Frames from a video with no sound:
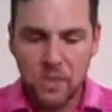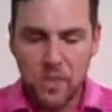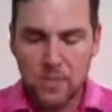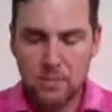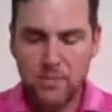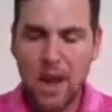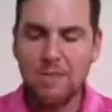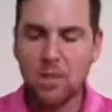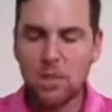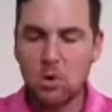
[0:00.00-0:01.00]
It's a
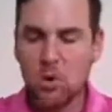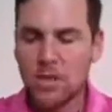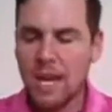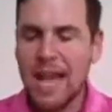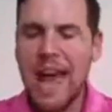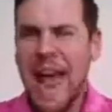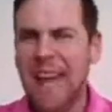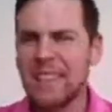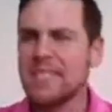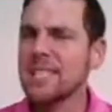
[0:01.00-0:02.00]
private golf course.
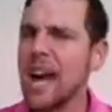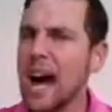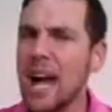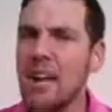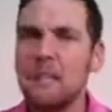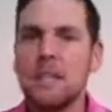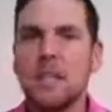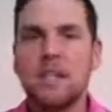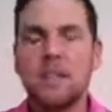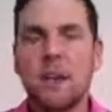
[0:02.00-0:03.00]
At the
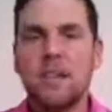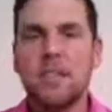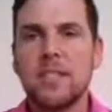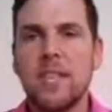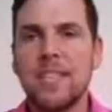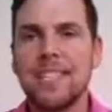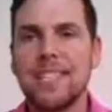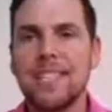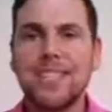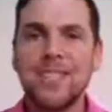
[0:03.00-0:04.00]
time, and to my
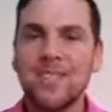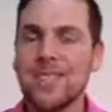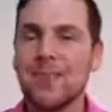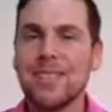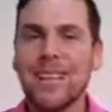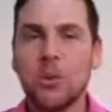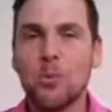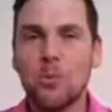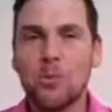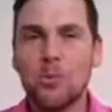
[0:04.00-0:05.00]
understanding, it's always like
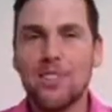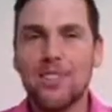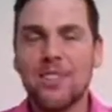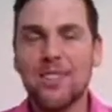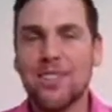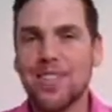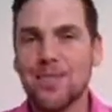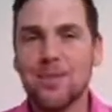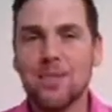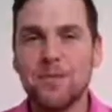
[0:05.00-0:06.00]
a rumor mill. I don't
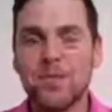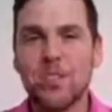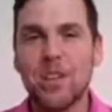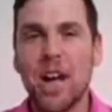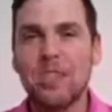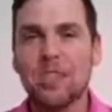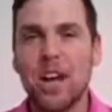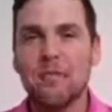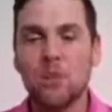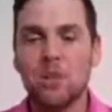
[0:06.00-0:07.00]
think there was an official
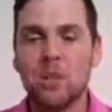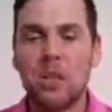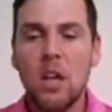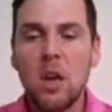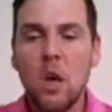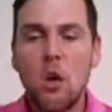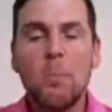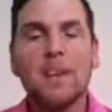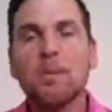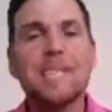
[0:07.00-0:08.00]
contract for it,
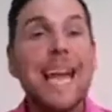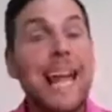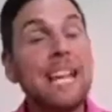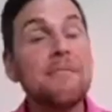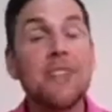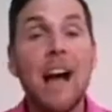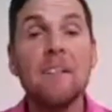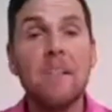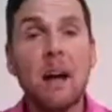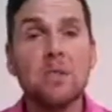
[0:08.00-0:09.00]
but it was
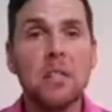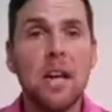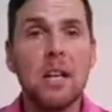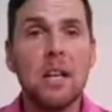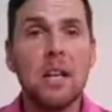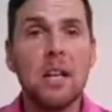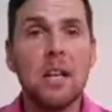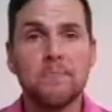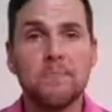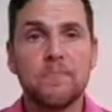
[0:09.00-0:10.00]
$85,000
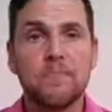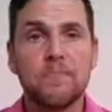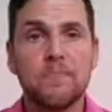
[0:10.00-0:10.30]
to join.